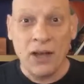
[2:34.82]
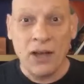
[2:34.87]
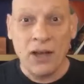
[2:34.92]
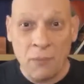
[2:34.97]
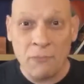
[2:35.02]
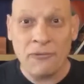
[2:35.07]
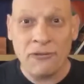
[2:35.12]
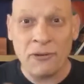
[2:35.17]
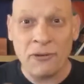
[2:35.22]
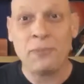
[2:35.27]

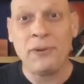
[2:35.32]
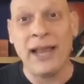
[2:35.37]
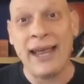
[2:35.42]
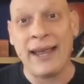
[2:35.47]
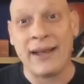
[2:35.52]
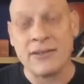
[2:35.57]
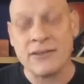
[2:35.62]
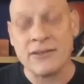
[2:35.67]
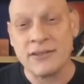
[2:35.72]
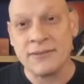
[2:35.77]
come from
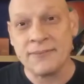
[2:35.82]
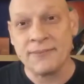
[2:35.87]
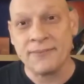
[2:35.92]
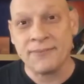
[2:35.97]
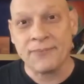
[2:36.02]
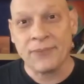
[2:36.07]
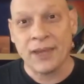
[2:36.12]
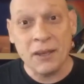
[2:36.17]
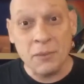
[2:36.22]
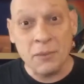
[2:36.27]
plants.
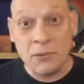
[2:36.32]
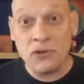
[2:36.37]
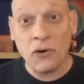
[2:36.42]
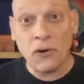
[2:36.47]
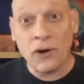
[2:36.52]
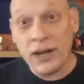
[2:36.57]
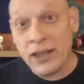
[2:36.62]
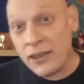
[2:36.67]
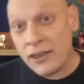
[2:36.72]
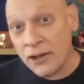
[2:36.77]
And the
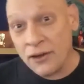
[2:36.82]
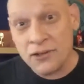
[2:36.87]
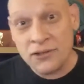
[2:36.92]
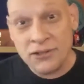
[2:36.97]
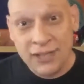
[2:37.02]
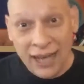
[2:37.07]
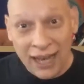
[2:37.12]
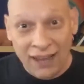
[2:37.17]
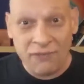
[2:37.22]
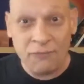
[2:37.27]
majority of
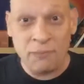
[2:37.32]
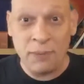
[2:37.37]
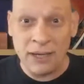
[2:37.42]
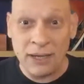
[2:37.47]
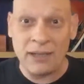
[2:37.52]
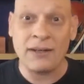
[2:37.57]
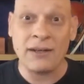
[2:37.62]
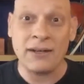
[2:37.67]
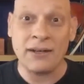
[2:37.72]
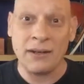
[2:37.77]
those have
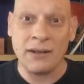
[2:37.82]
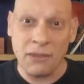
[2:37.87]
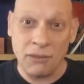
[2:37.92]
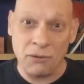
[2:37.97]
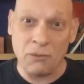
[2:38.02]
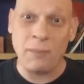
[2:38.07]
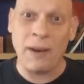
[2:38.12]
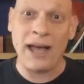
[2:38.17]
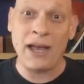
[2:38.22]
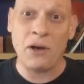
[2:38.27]
been
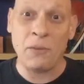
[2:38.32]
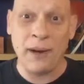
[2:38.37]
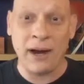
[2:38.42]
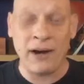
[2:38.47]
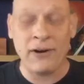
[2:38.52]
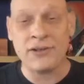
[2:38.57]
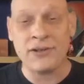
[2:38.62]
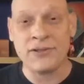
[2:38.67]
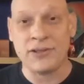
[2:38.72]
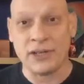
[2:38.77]
through
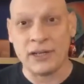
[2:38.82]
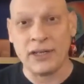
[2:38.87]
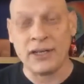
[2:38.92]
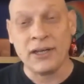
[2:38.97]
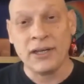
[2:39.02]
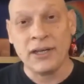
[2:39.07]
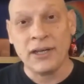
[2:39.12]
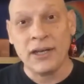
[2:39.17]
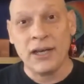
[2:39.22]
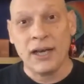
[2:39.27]
biopiracy.
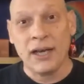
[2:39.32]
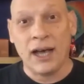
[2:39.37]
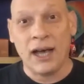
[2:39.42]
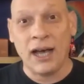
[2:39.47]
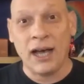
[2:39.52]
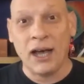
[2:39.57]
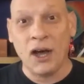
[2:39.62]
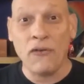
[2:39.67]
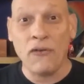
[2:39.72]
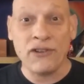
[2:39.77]

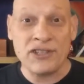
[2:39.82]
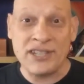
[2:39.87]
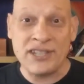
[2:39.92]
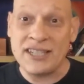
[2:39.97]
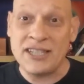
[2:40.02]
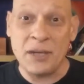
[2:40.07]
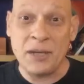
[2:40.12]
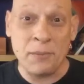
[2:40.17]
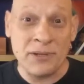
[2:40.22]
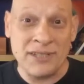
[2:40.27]
Uh, over
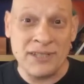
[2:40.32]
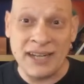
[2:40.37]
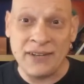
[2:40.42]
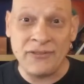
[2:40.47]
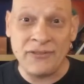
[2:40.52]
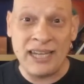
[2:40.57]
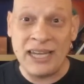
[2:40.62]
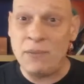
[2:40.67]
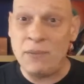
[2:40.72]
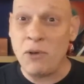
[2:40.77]
60%
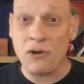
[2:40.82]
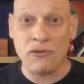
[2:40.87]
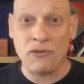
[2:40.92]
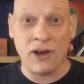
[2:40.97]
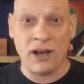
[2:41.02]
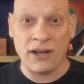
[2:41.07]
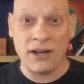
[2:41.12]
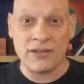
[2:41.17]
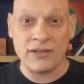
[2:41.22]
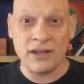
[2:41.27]
of chemo
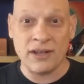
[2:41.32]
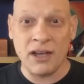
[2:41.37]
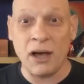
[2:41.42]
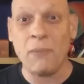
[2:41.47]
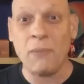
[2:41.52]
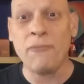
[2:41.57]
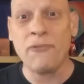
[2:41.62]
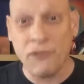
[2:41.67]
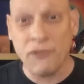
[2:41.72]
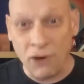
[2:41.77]
drugs
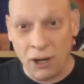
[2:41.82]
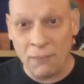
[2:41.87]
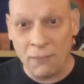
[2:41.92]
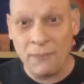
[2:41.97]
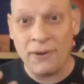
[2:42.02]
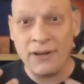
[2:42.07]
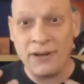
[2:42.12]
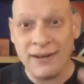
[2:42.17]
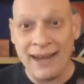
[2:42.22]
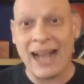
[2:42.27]
come
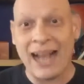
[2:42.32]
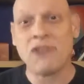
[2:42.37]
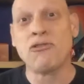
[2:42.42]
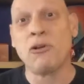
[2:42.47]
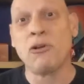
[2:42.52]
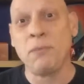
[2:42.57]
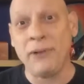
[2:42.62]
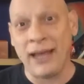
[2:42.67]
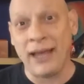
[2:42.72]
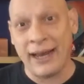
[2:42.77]
from
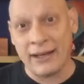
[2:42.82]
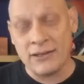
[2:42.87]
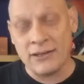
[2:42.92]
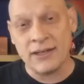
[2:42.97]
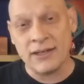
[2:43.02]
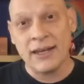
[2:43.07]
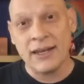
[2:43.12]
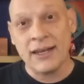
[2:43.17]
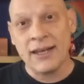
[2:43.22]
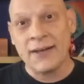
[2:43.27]
natural
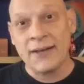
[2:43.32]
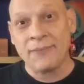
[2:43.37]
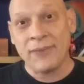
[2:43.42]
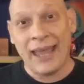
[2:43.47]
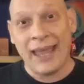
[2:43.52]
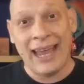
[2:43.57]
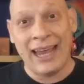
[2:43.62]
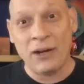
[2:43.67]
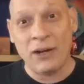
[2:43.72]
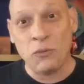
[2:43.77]
plants.
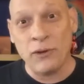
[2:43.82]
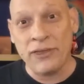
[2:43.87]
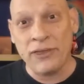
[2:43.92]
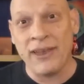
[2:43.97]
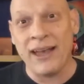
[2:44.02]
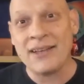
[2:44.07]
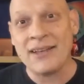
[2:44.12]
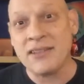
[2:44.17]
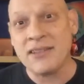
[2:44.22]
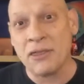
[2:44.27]
And with
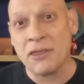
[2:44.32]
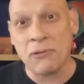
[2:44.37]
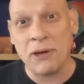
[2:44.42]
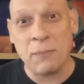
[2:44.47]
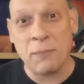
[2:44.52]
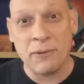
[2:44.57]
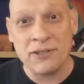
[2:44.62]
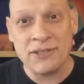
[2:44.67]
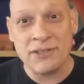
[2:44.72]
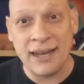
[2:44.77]
less than
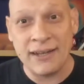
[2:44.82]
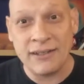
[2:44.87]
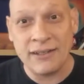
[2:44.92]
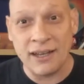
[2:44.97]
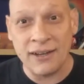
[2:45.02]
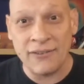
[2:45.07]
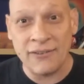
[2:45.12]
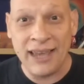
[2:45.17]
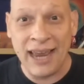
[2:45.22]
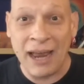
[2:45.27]
3%
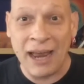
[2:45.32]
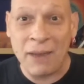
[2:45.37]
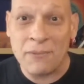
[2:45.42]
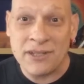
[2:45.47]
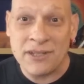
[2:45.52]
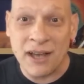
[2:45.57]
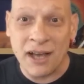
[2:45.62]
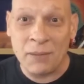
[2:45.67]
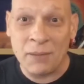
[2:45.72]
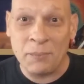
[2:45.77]
of the
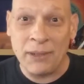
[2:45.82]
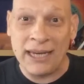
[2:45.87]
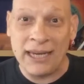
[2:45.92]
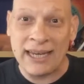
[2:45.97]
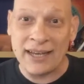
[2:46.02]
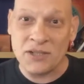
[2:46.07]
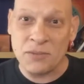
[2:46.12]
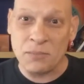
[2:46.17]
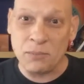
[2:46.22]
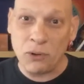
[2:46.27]
Amazon
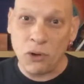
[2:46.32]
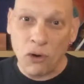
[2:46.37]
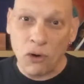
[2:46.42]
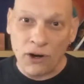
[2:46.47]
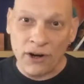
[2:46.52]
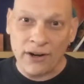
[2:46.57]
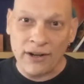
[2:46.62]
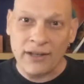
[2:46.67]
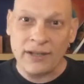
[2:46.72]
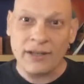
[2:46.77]
being
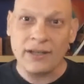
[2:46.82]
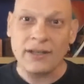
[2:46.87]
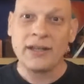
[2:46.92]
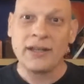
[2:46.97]
explored,